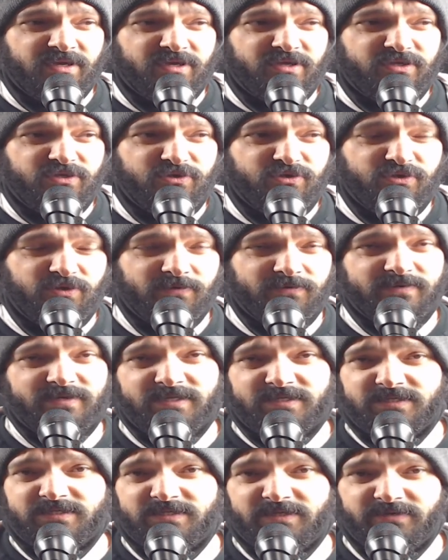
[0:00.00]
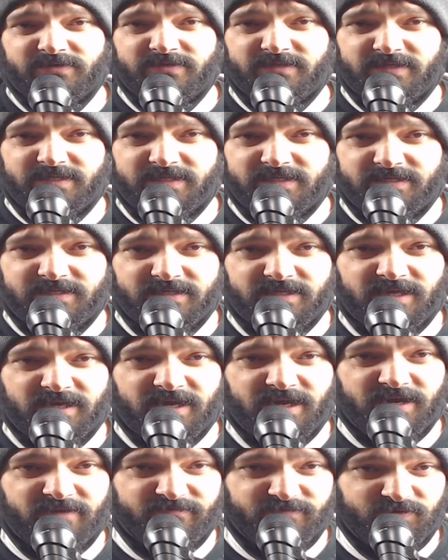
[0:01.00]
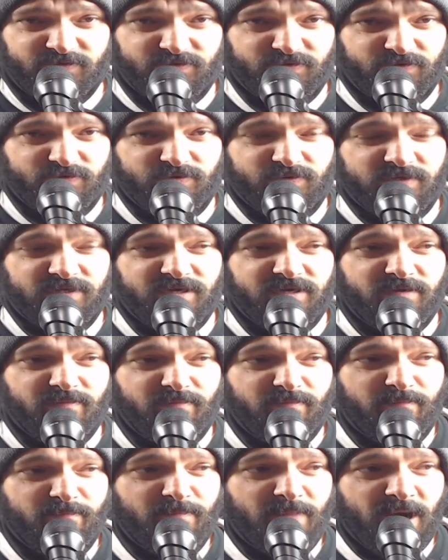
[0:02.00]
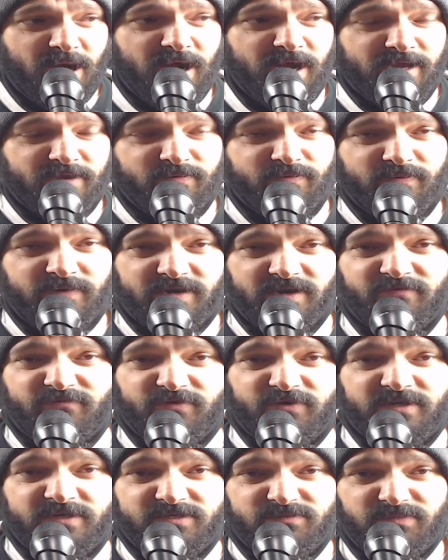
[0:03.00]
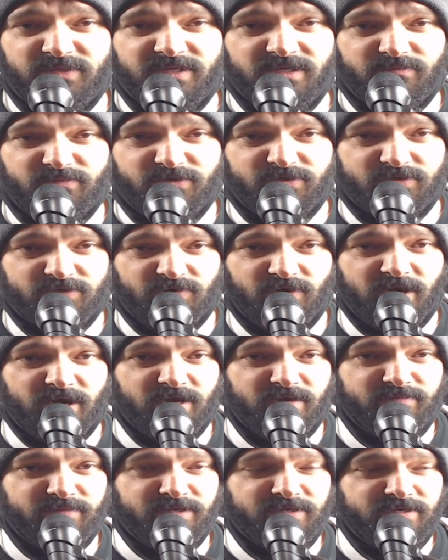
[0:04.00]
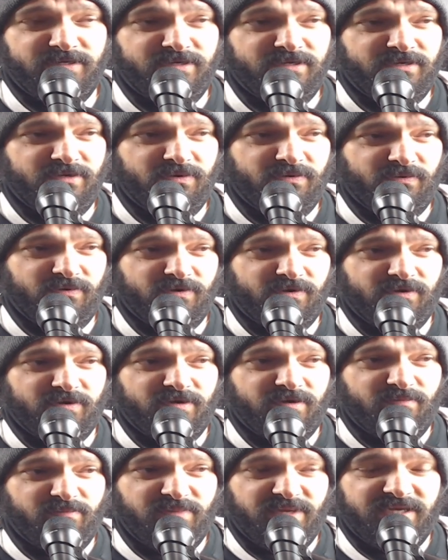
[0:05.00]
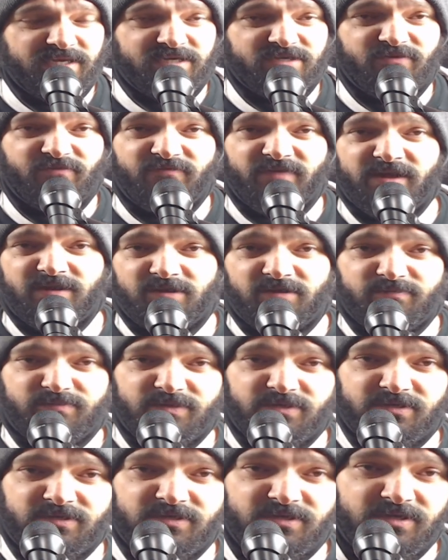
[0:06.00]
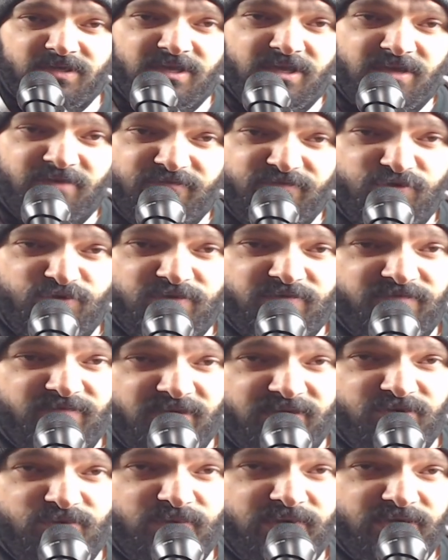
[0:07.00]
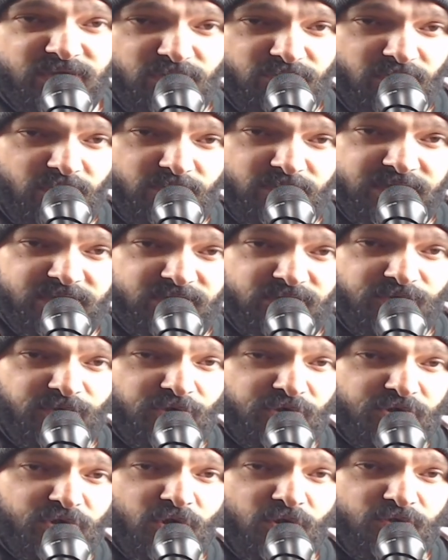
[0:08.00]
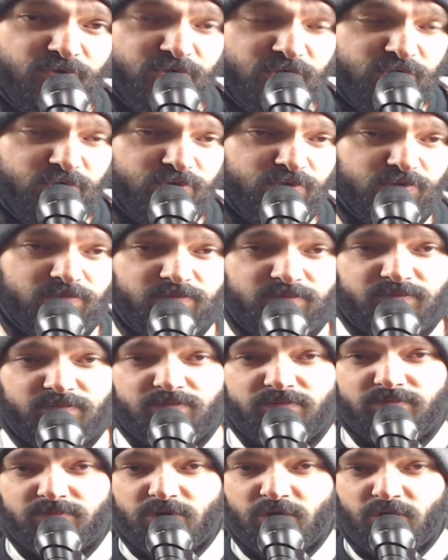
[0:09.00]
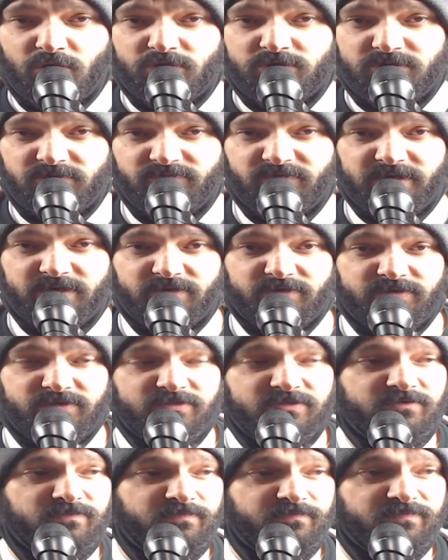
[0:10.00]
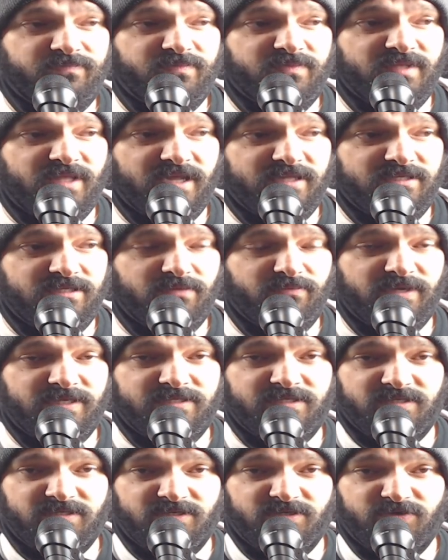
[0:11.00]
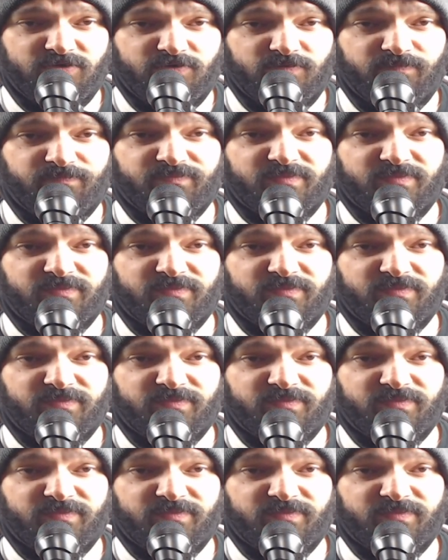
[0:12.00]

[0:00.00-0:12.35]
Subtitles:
you don't necessarily have to buy whatever is being prescribed or being developed. If you can find a way to grow it or go to cultivators, that's the best thing to do.